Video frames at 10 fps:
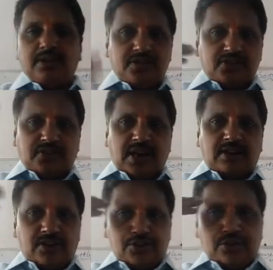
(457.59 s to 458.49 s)
Just
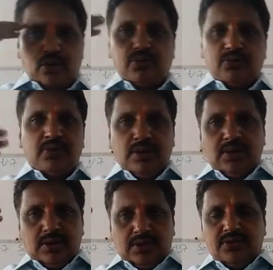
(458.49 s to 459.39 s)
calculation now.
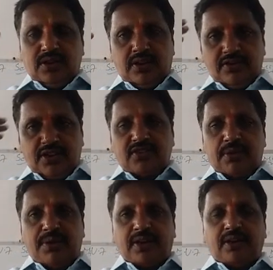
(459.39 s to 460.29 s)
Yeah, just
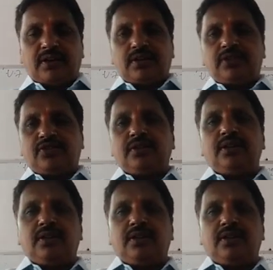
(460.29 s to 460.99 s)
I made a calculation.